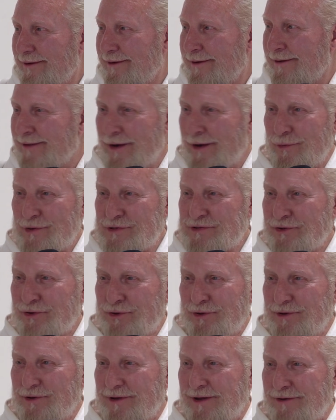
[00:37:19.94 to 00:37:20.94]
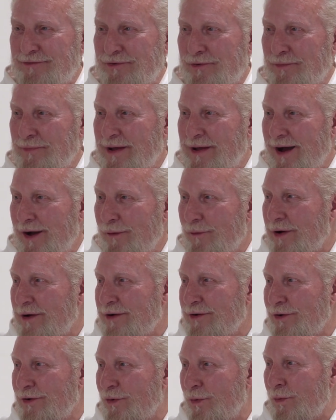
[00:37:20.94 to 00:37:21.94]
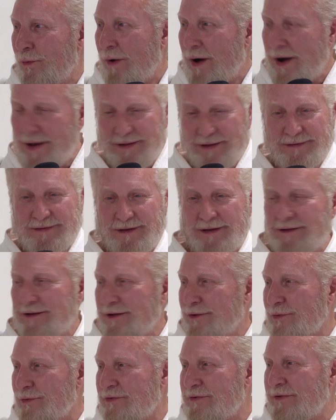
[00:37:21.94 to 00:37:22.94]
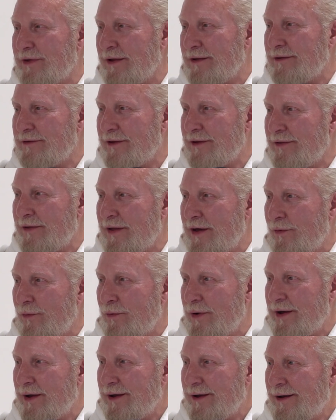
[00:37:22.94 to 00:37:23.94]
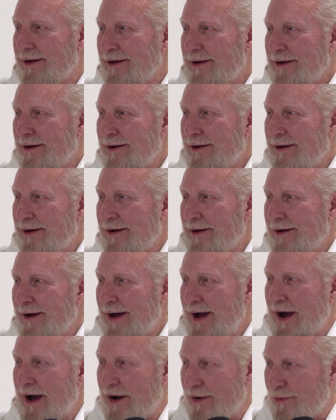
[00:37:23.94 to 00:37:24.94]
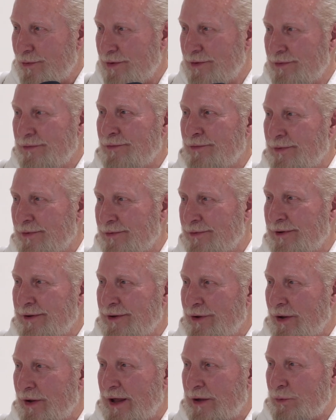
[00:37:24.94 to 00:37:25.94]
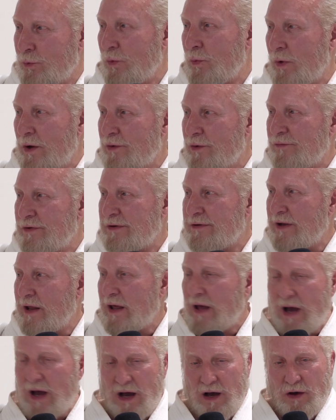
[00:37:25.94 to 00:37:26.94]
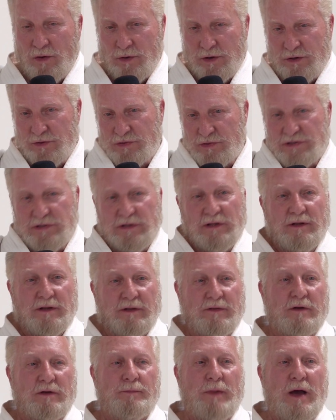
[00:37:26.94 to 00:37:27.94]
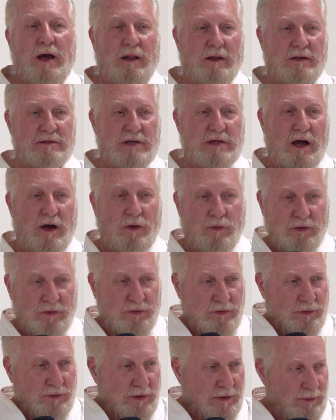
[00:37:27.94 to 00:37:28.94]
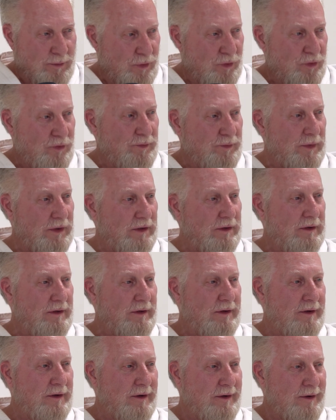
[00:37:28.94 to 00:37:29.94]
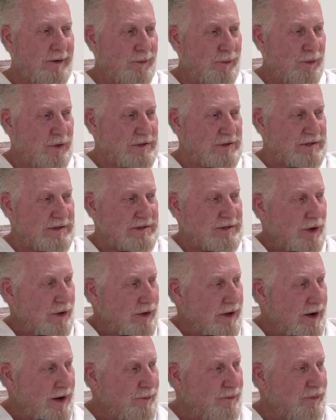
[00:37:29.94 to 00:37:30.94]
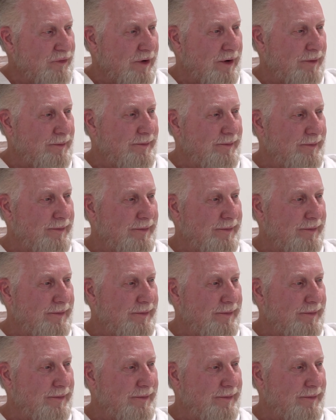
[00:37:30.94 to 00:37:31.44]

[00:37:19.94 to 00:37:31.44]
And that wasn't good enough for me. I wanted to know why the technique was done that way. How are, like we went over today, how are you stealing their balance? How are you doing the movement? Where does this all come from?